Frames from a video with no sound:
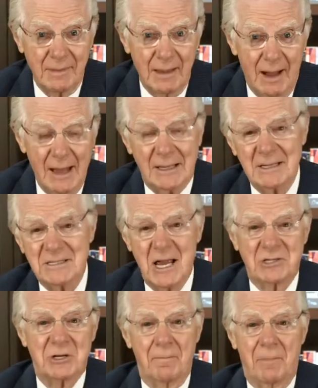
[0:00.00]
I can
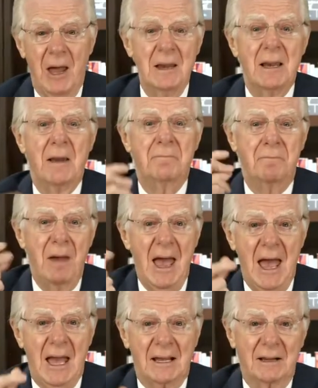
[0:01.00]
touch a button and
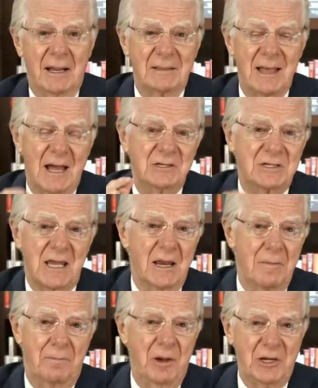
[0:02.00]
bang, like that, send
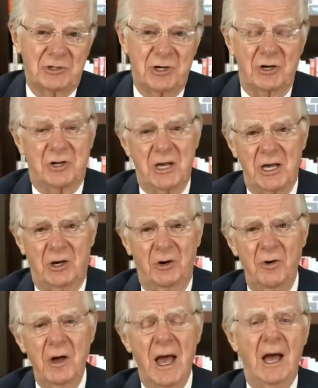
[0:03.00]
a picture to
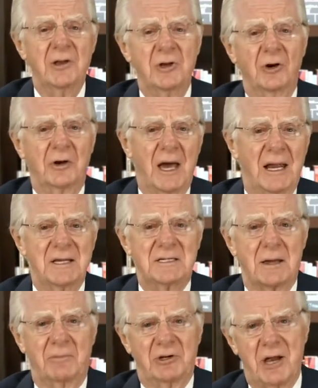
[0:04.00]
you, and you'll get it
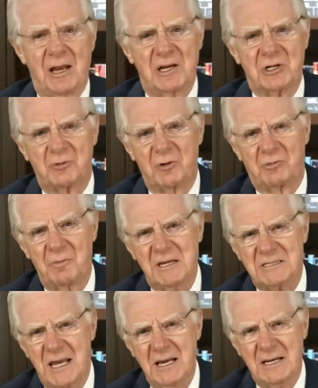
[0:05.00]
simultaneous with me
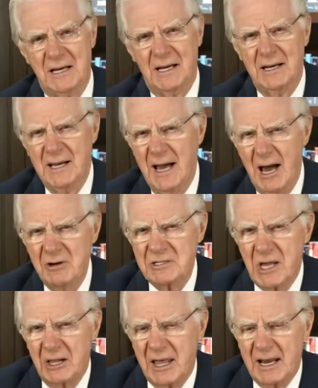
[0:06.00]
sending it. How does
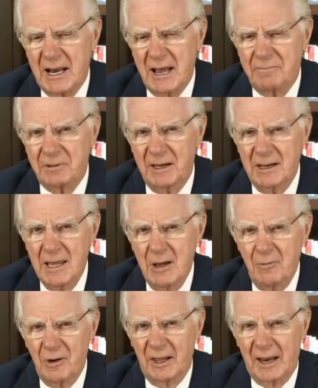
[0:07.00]
all that happen?
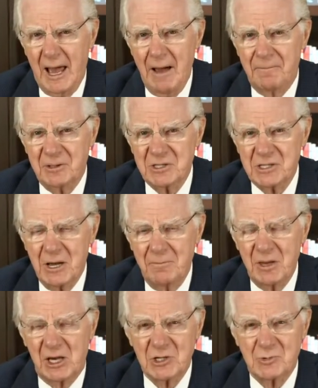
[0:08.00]
Well, it happens
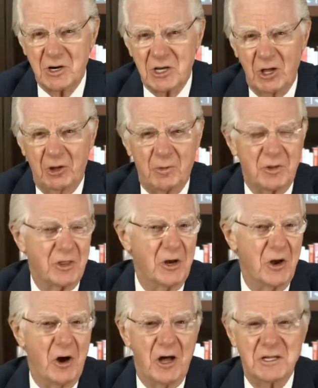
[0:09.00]
because we're dealing with the
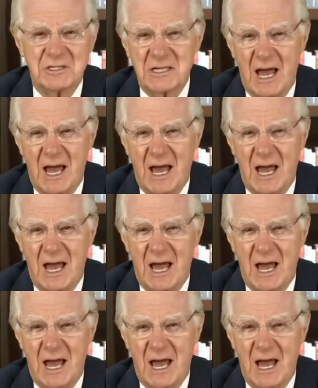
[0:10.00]
non,